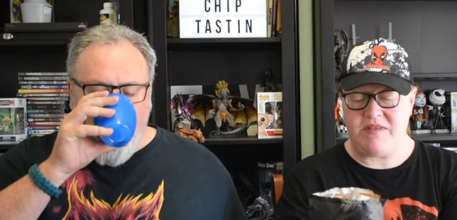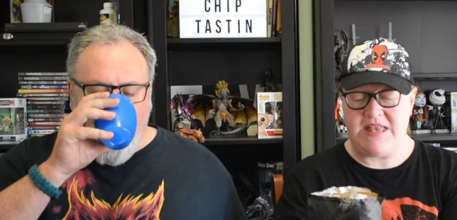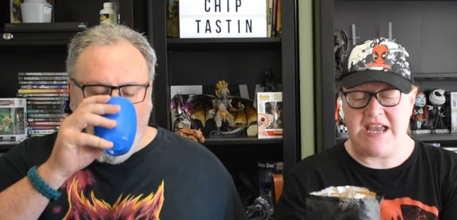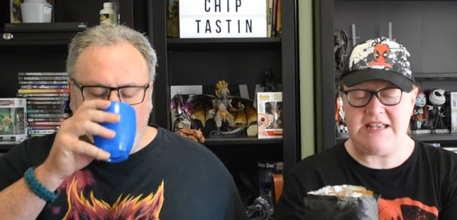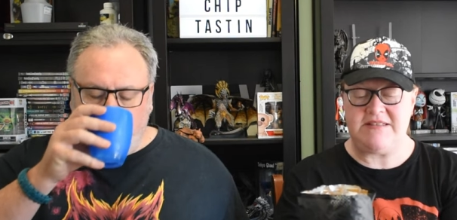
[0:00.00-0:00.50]

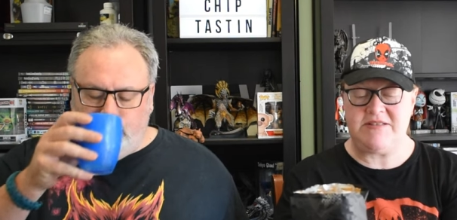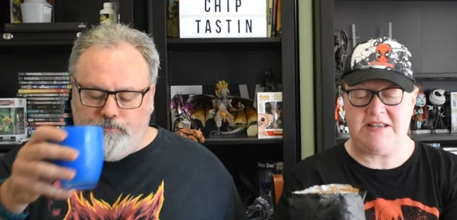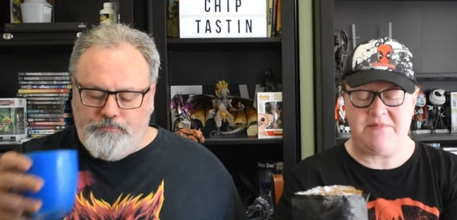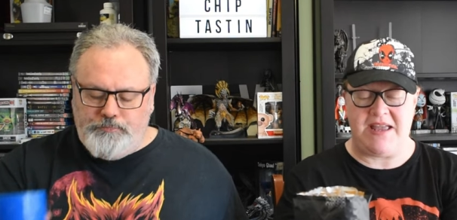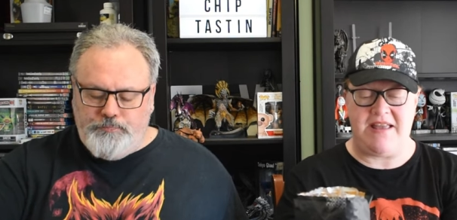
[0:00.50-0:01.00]
Speaker 1: These, to
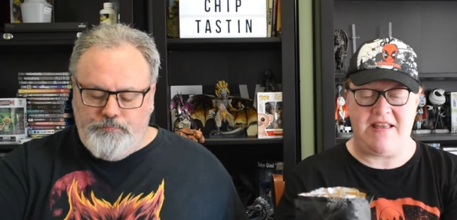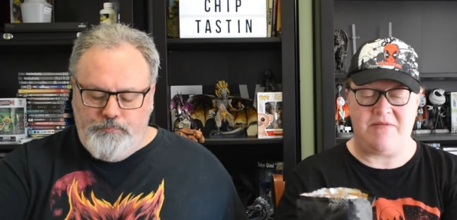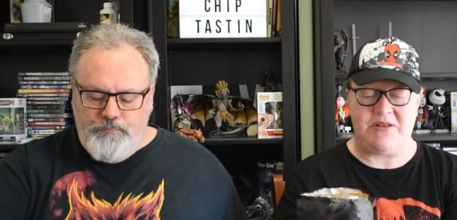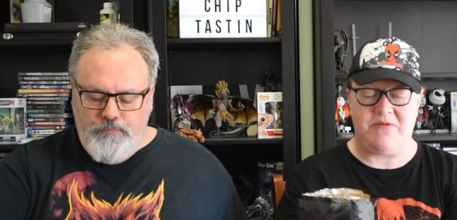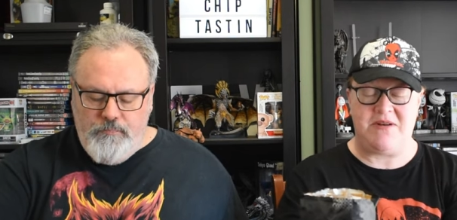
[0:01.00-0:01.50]
me,
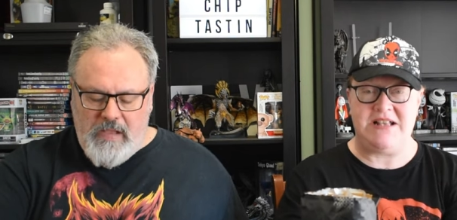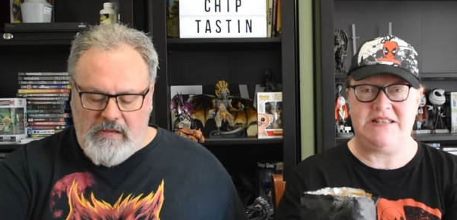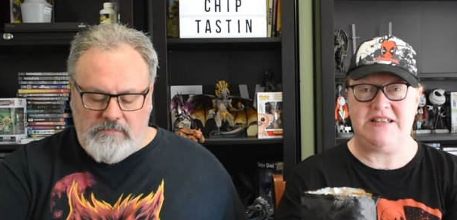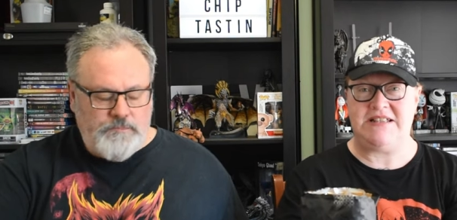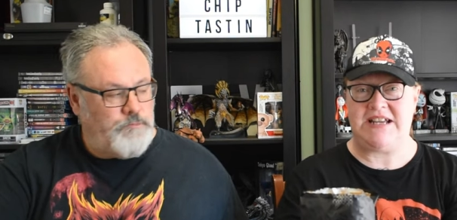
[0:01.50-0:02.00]
were the ones
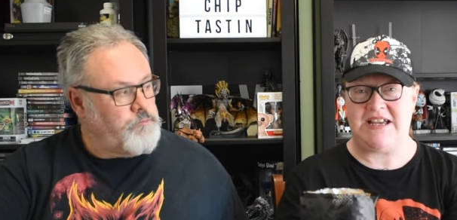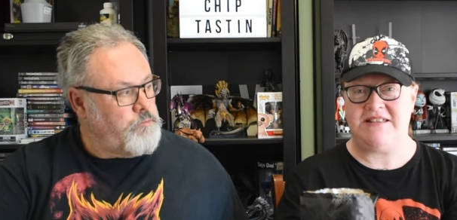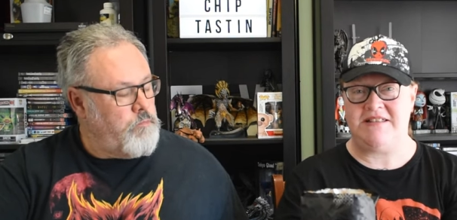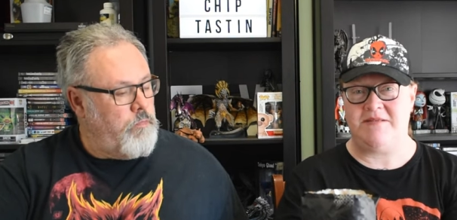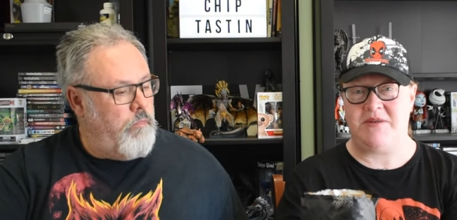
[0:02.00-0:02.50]
that
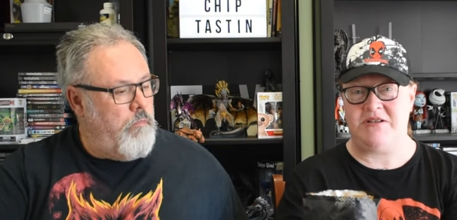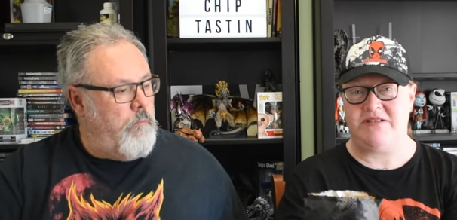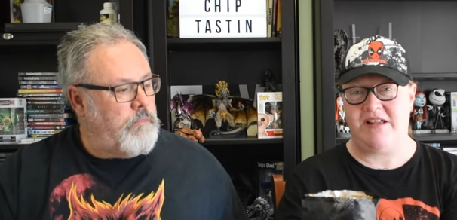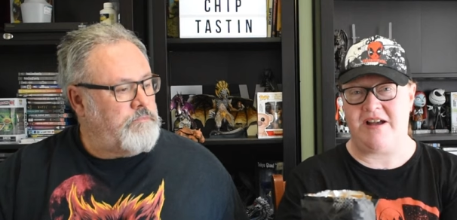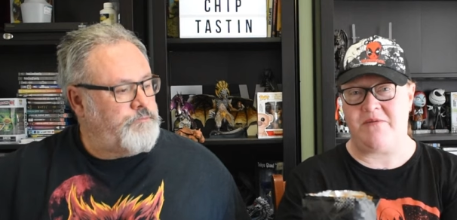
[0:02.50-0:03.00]
tasted the most
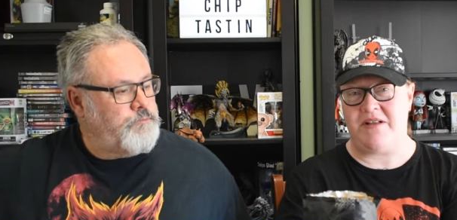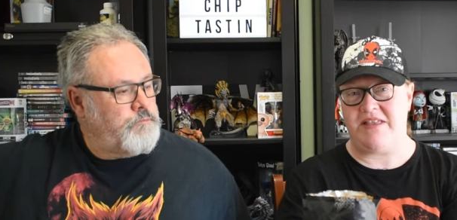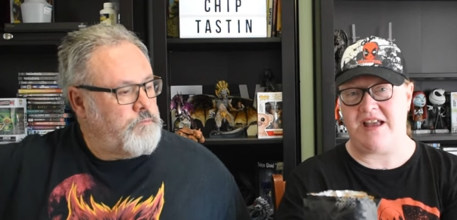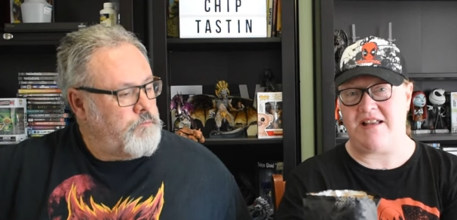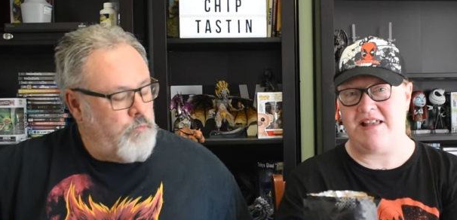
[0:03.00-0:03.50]
like what
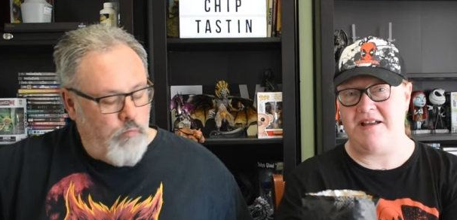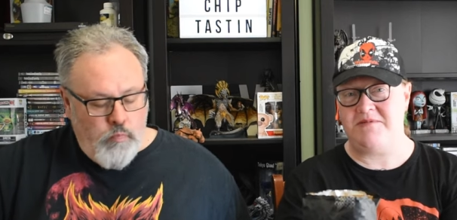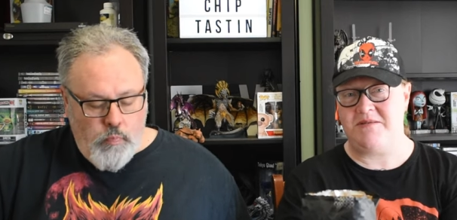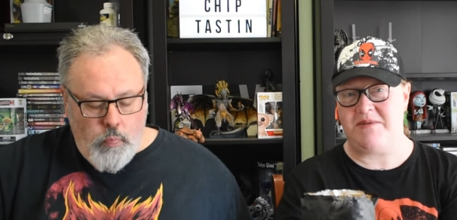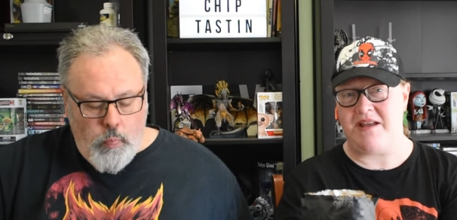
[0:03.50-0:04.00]
they claim
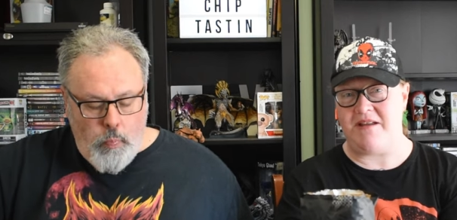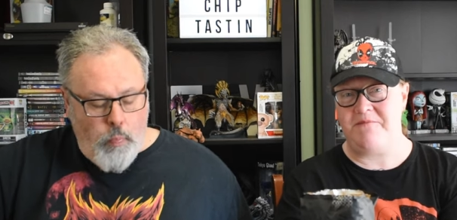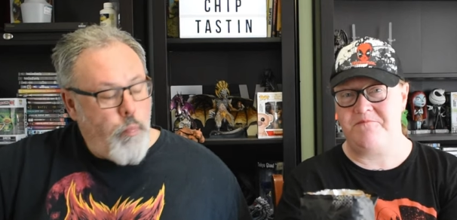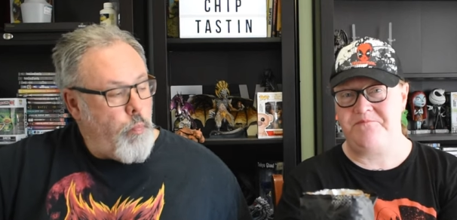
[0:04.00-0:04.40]
to be.